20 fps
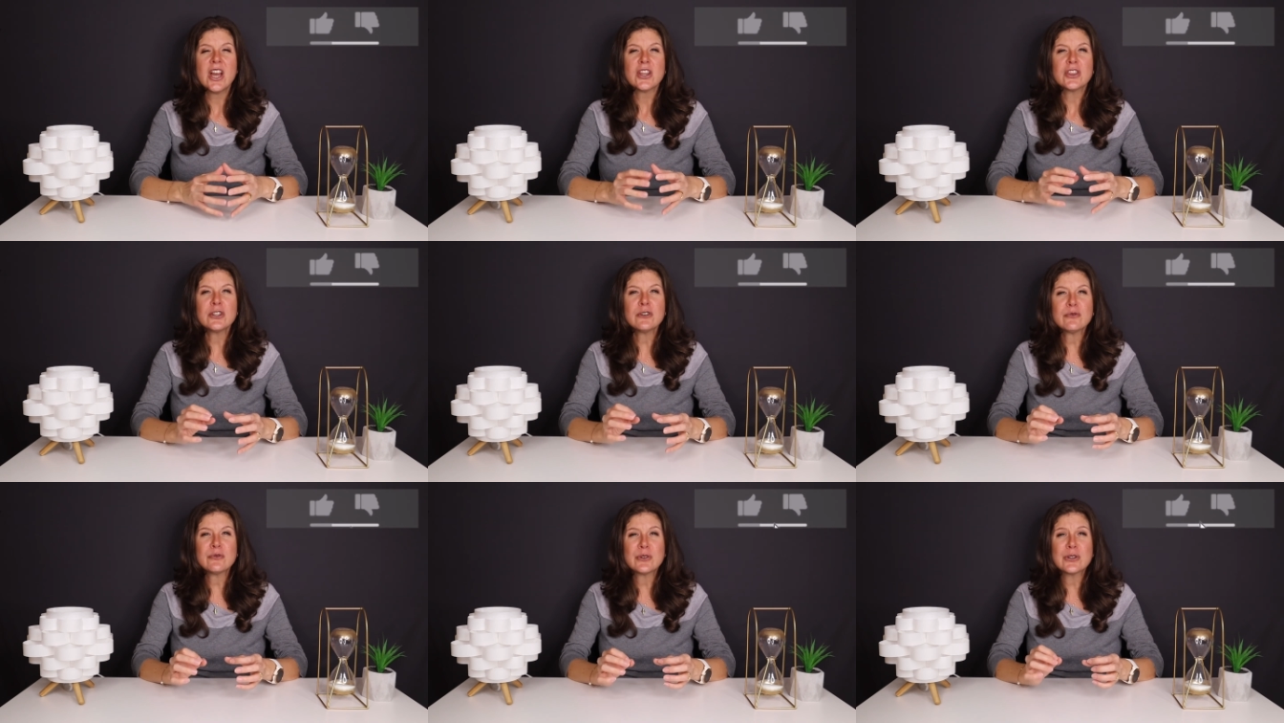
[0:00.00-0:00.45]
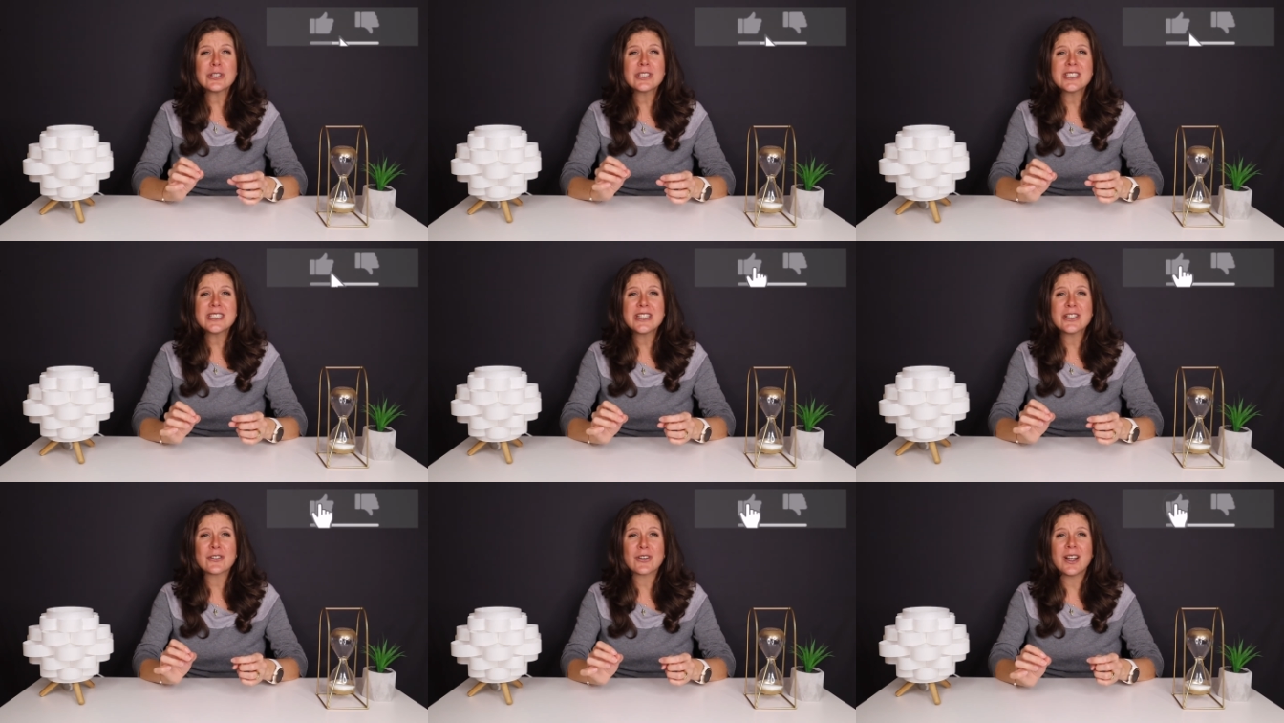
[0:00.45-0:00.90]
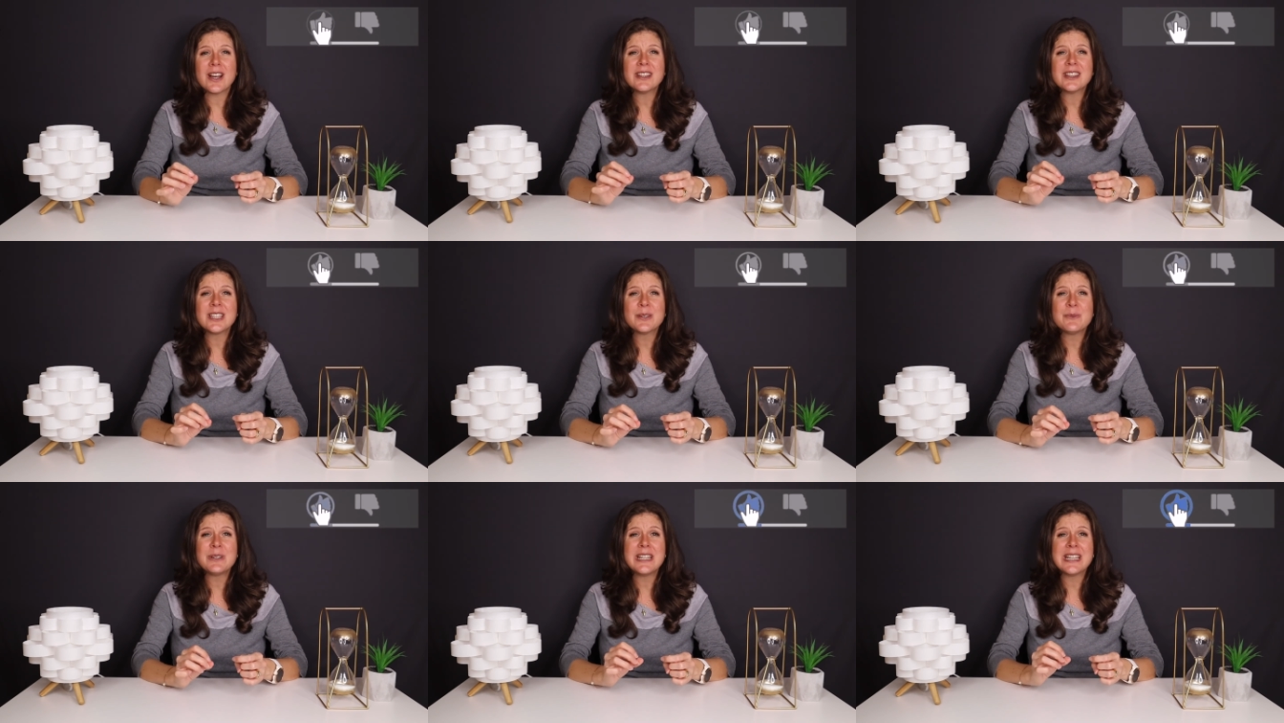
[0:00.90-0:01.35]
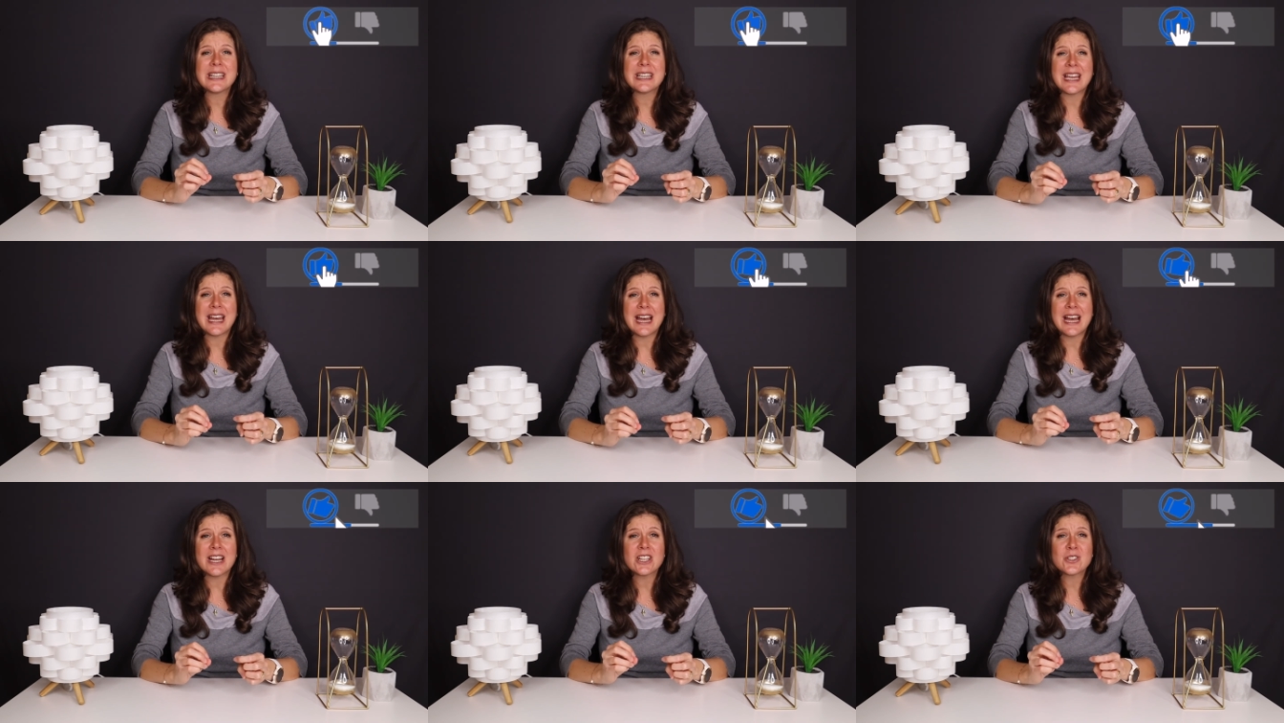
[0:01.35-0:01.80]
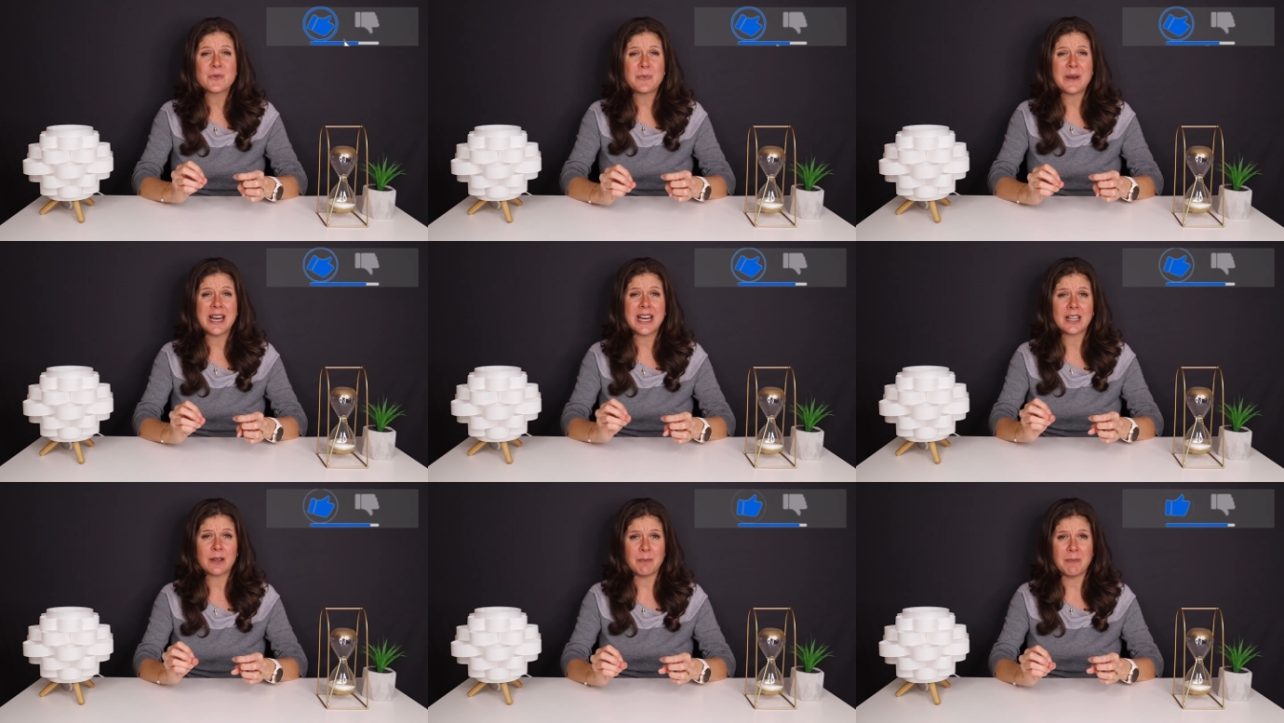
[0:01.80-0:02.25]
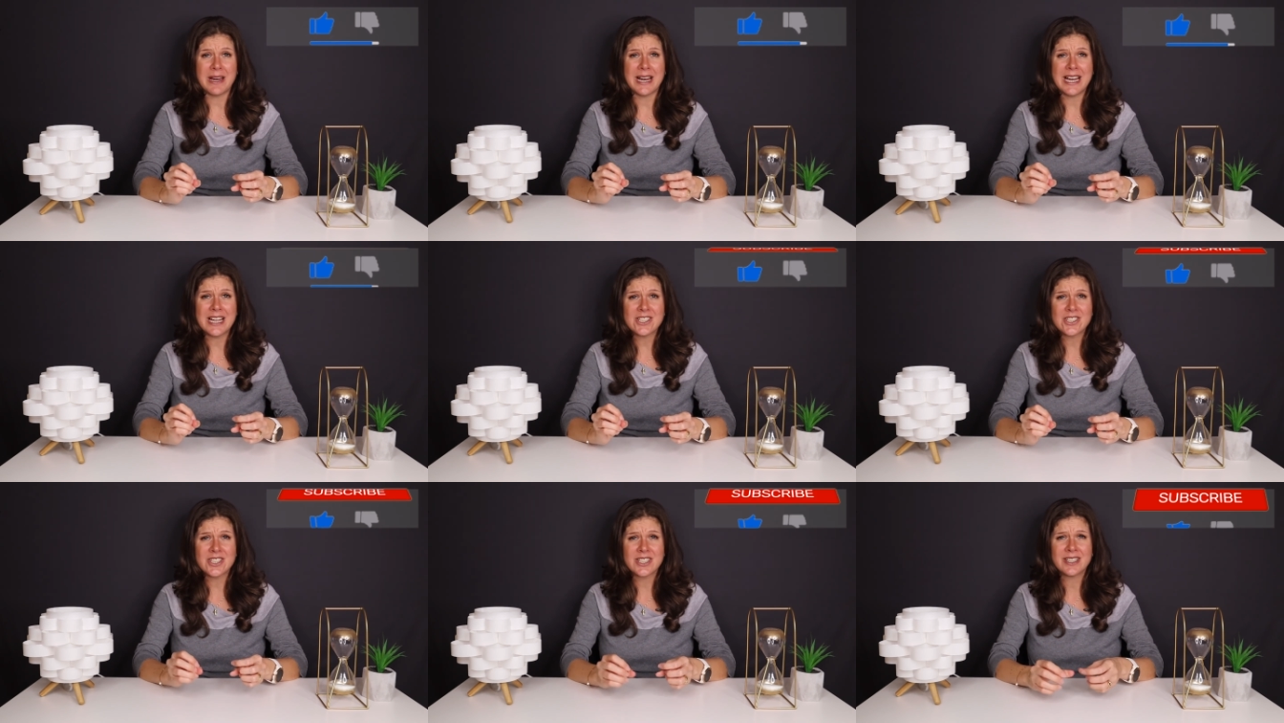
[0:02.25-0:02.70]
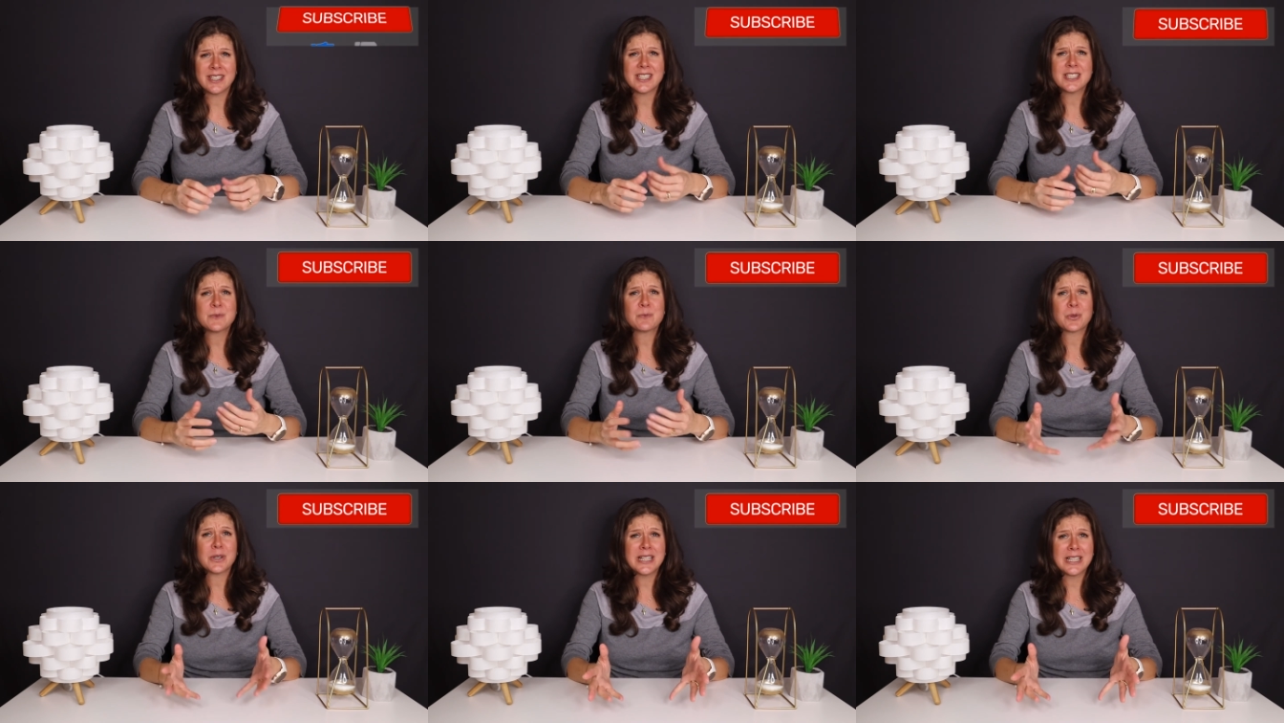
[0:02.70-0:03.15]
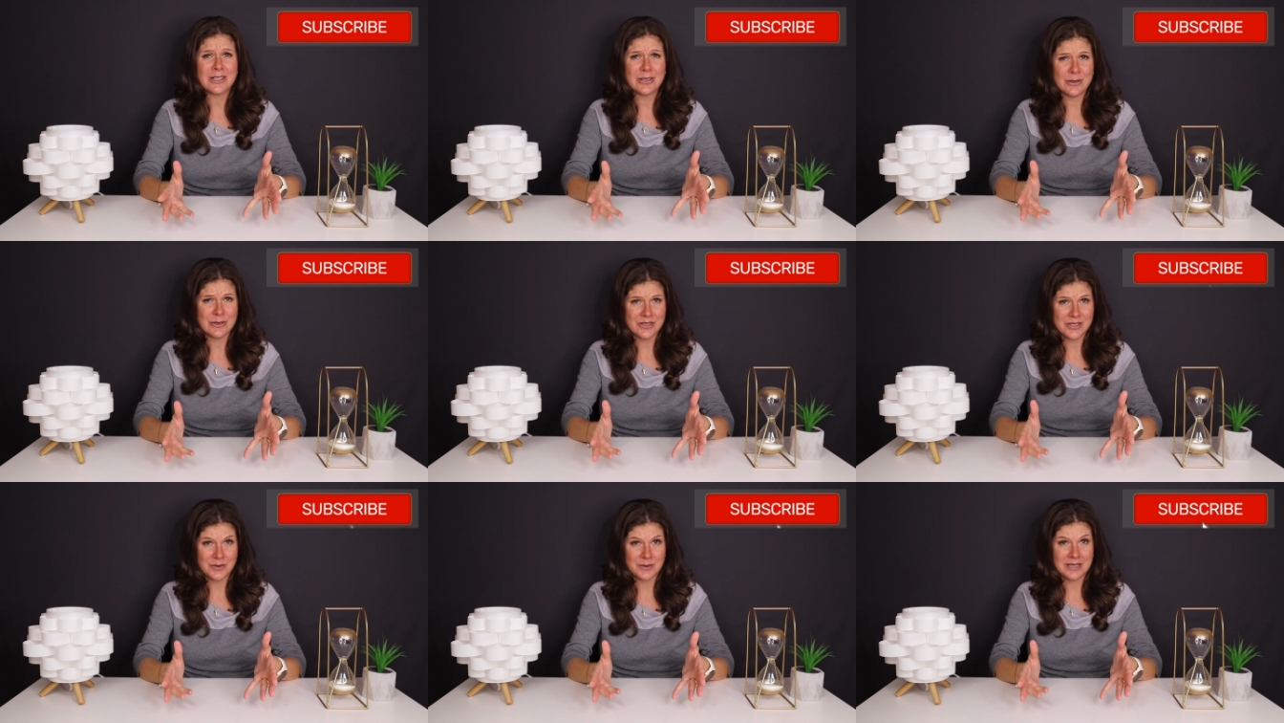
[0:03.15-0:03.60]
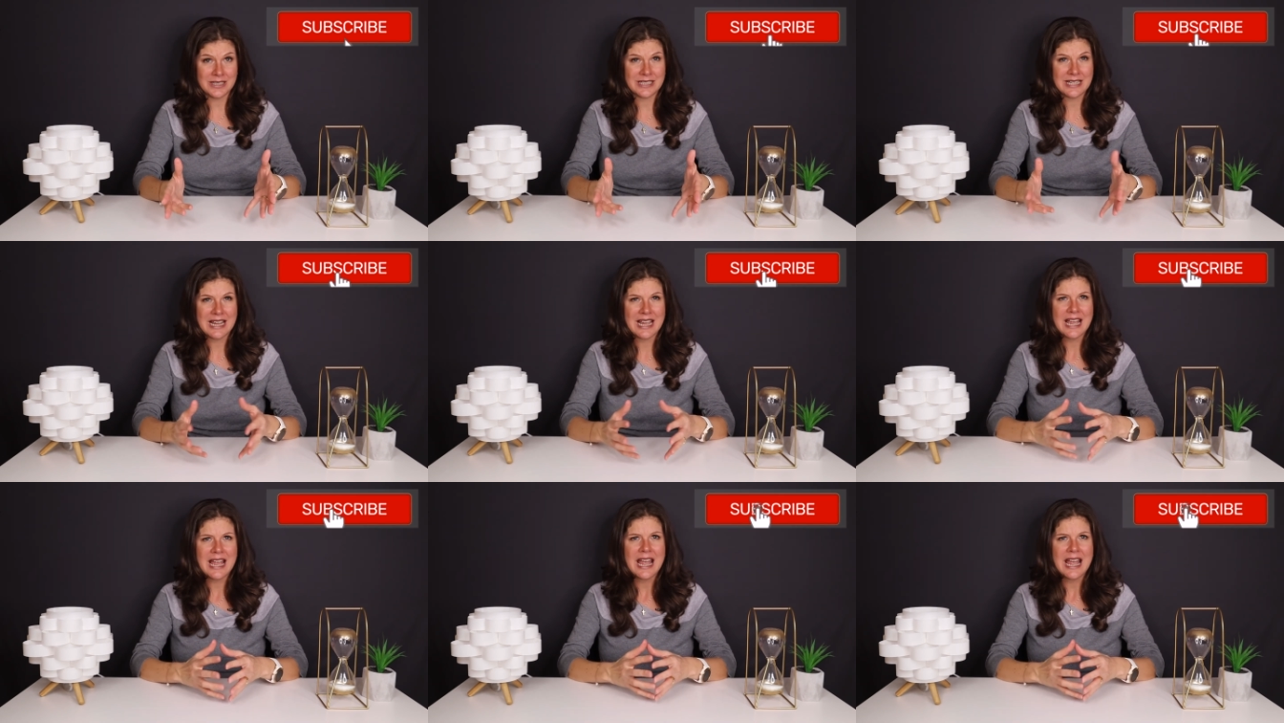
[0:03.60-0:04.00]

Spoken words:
the first year unlimited cashback match is pretty close to it.